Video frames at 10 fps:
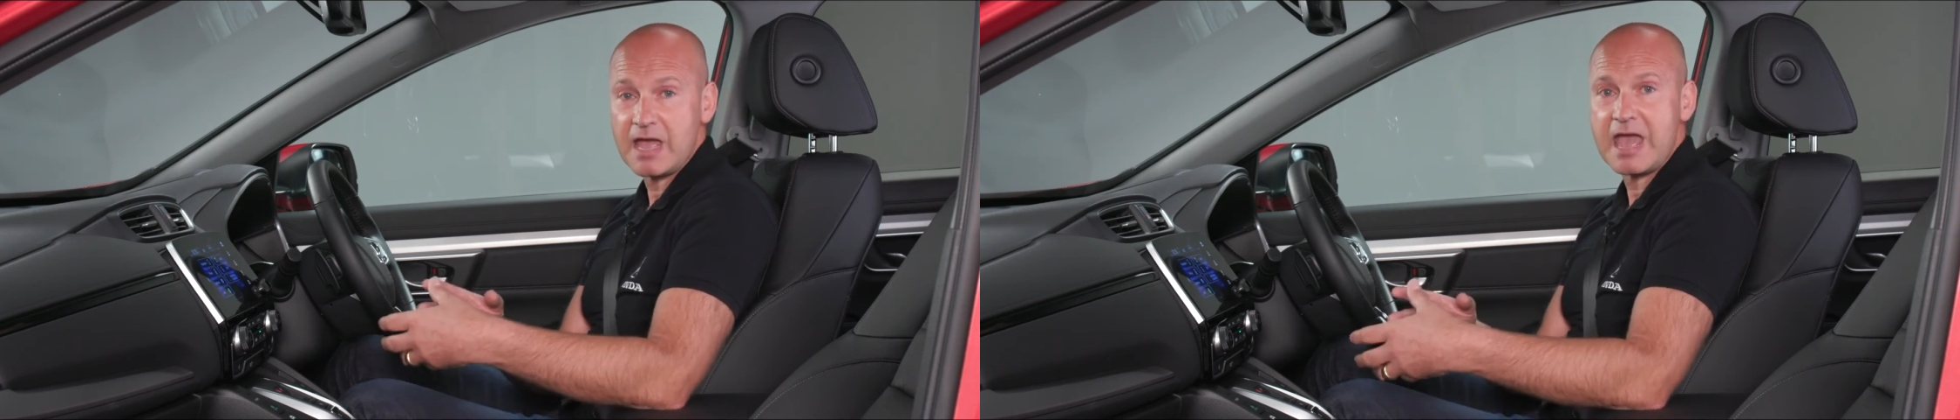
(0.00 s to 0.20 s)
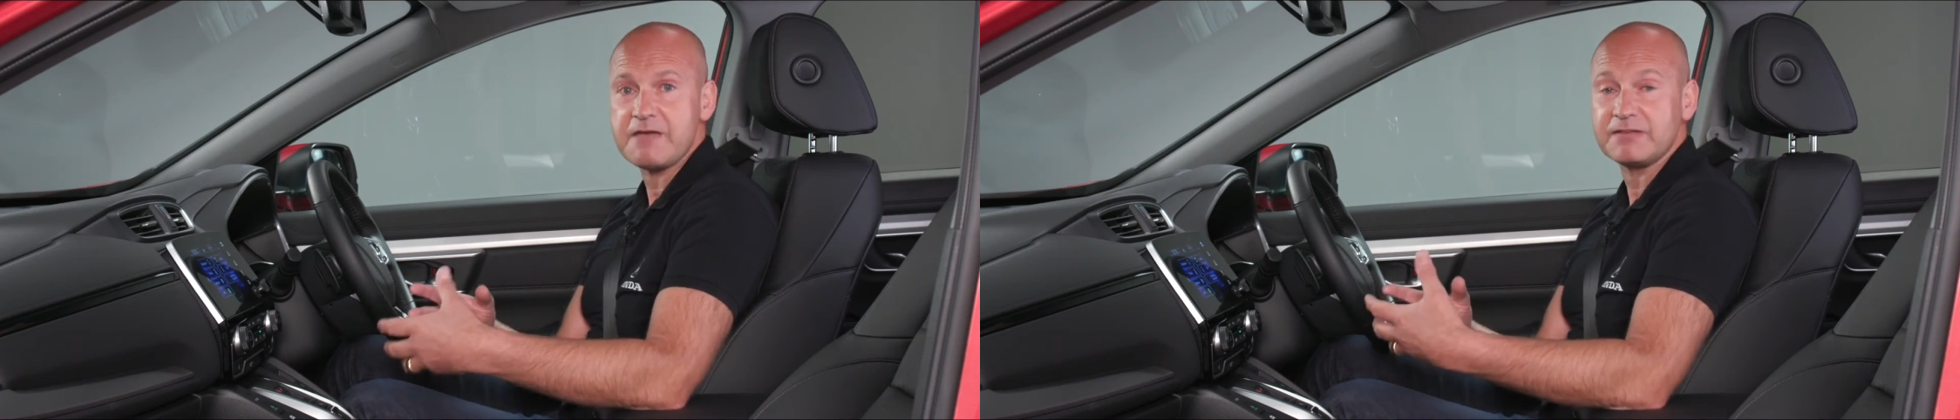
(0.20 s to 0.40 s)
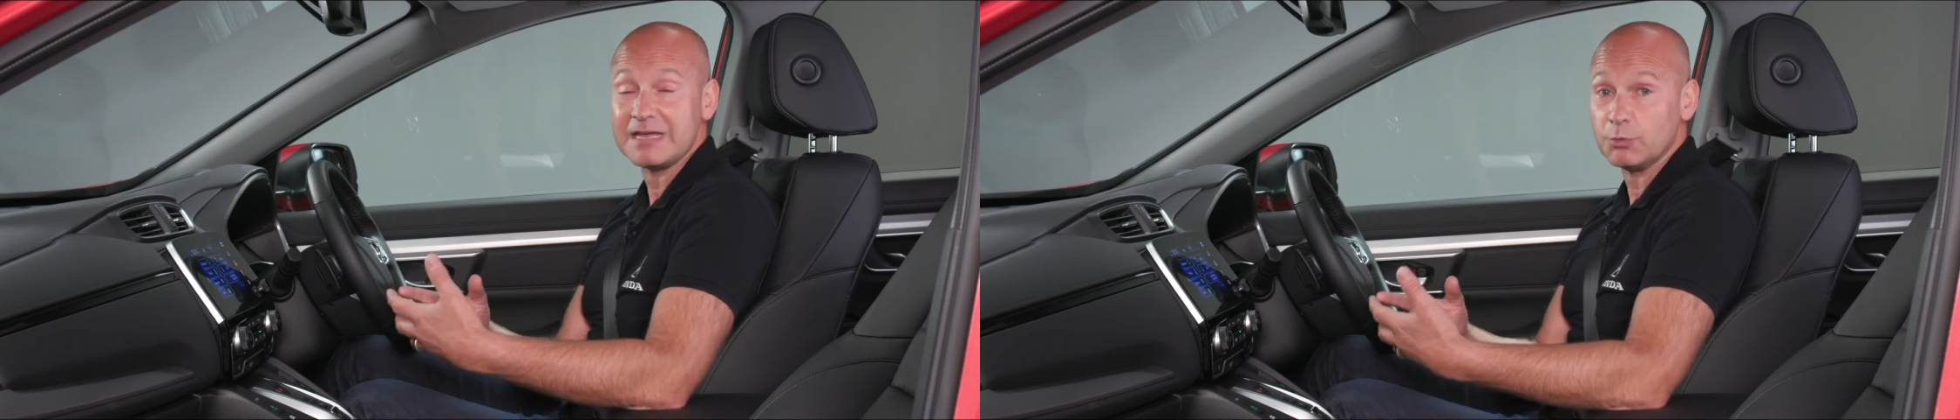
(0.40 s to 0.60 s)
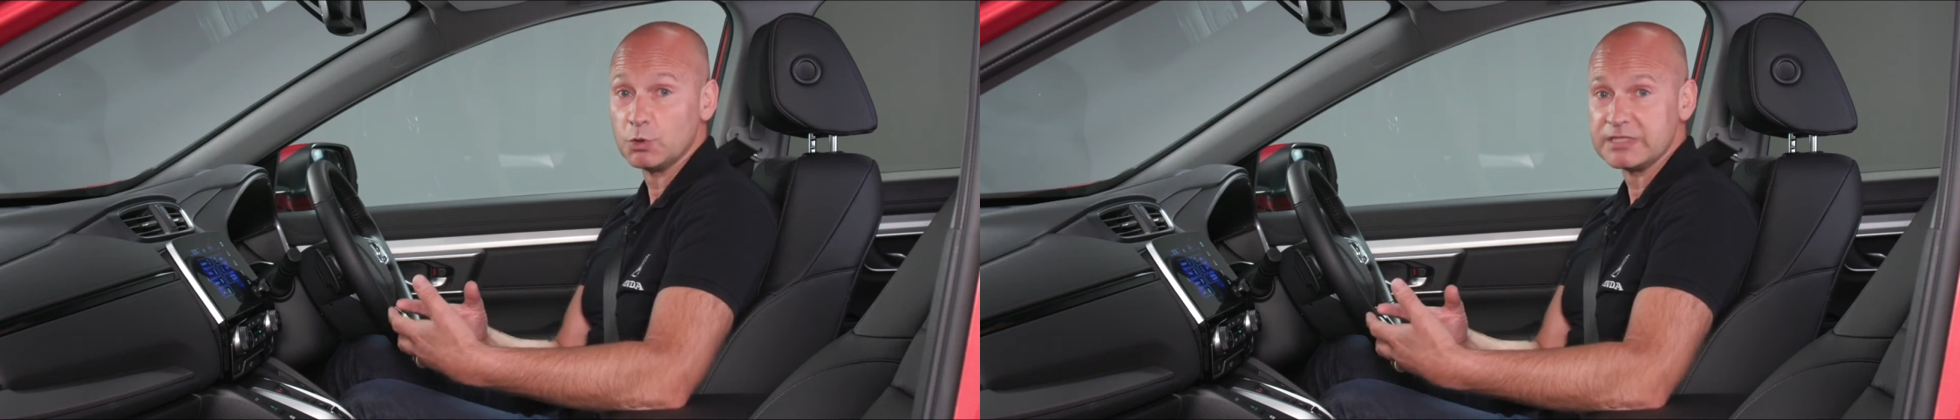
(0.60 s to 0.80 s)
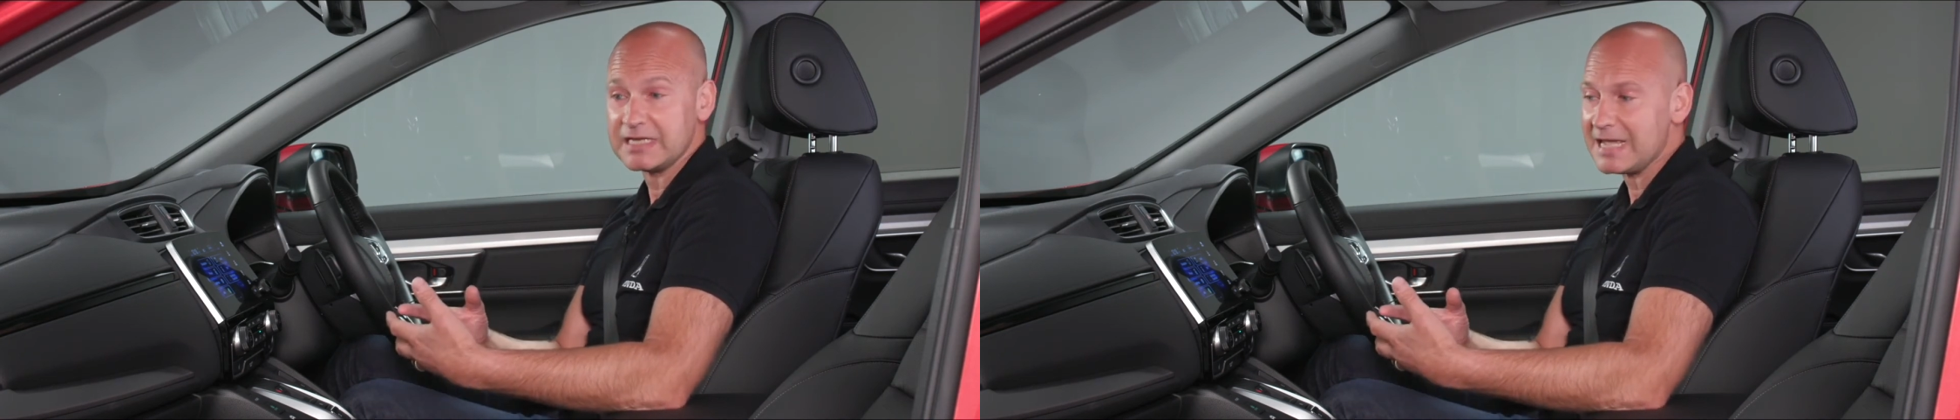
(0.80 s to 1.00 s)
FM
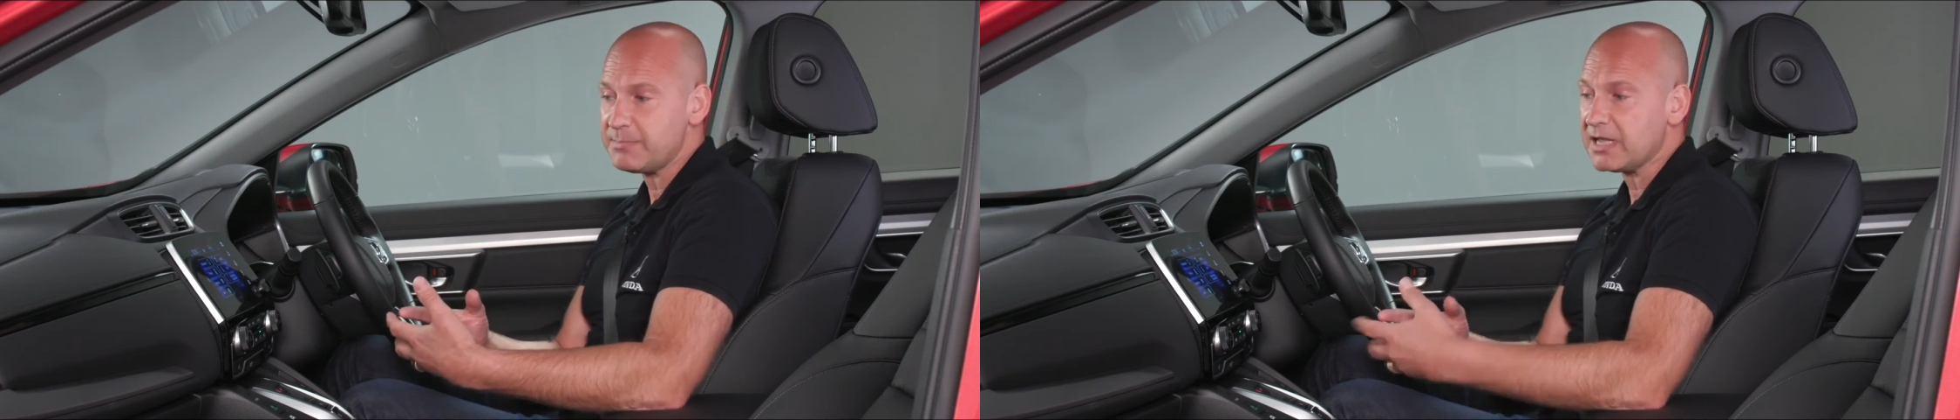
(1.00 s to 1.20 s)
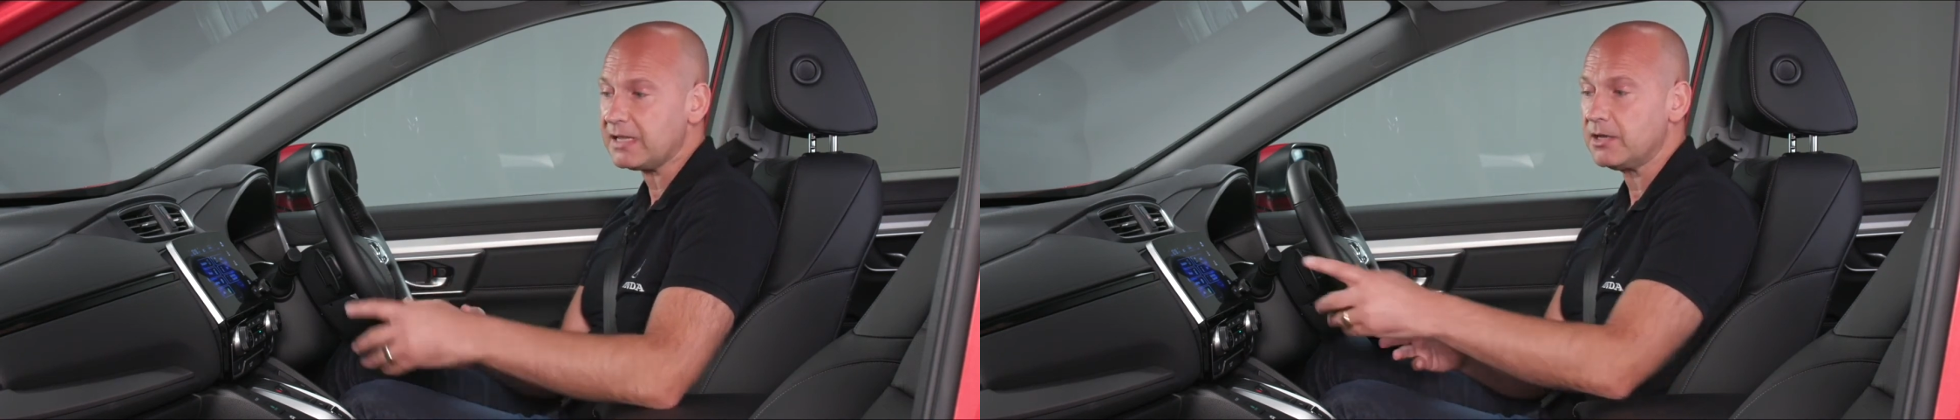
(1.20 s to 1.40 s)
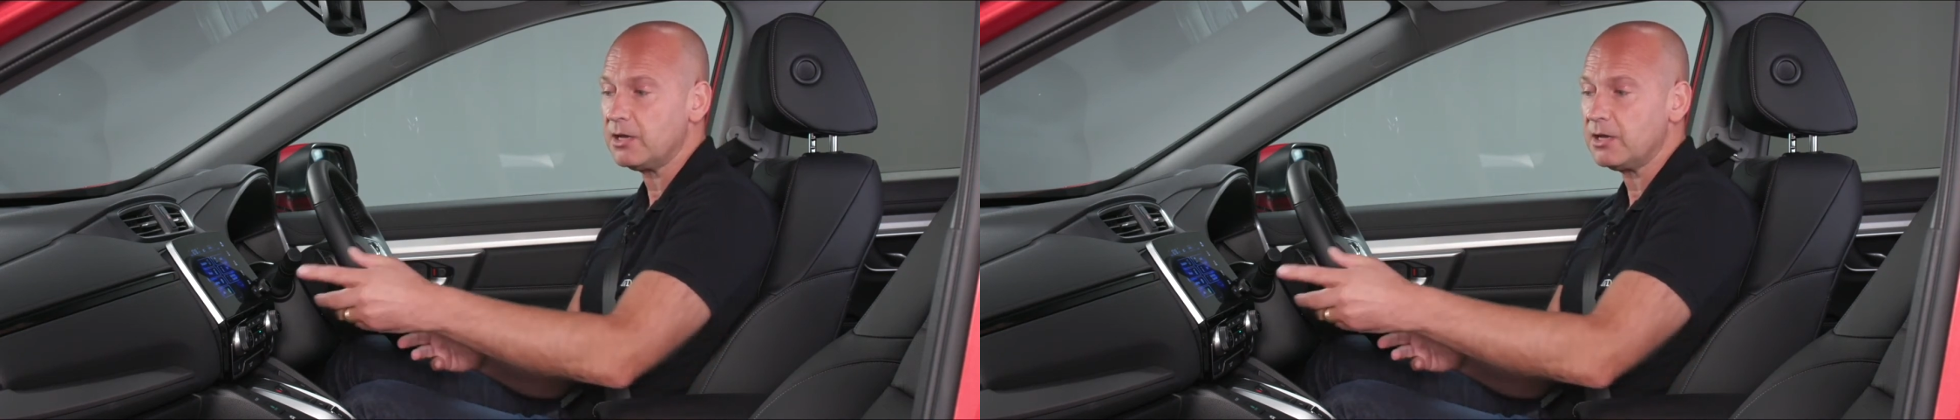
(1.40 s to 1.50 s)
or DAB,